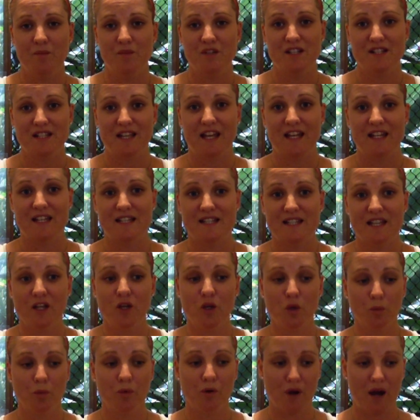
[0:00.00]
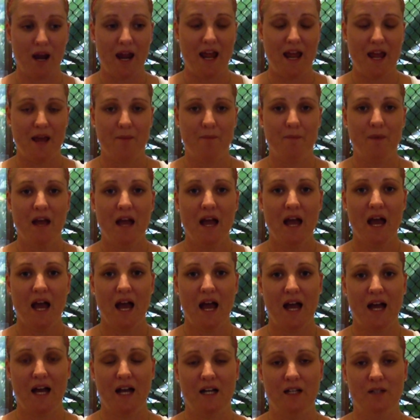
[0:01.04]
just get a single pram,
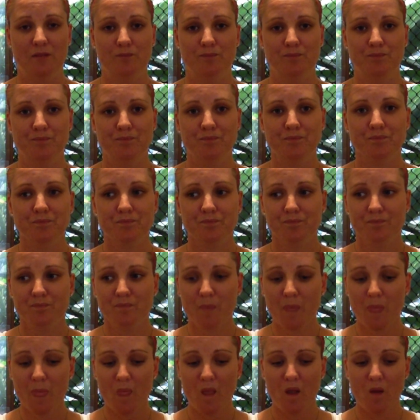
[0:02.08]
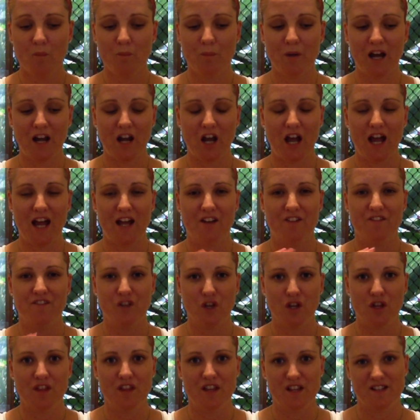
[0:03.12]
but I had a
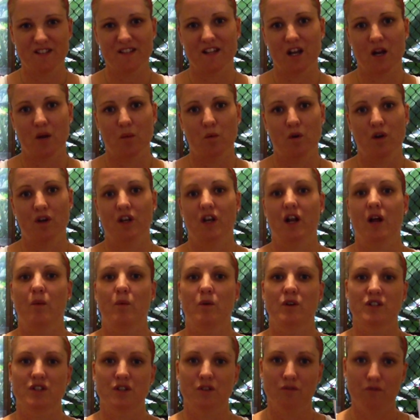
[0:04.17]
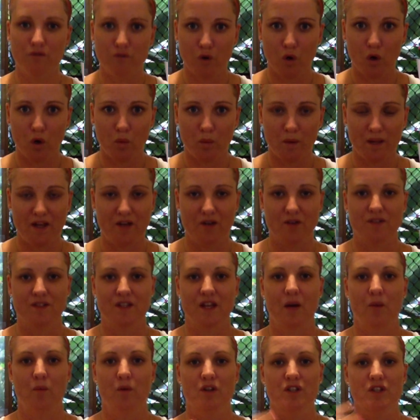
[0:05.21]
few things that I wanted. I wanted 4 wheels.
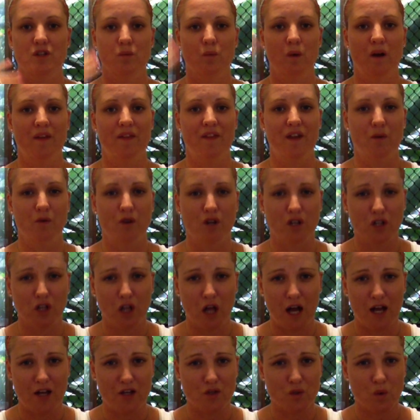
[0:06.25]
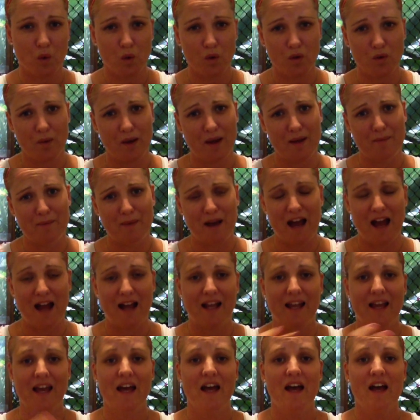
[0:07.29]
I wanted one that reclined all the way
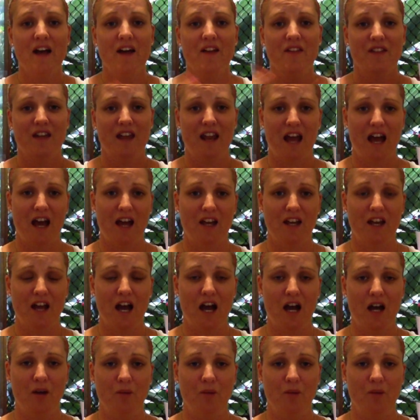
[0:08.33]
back, that had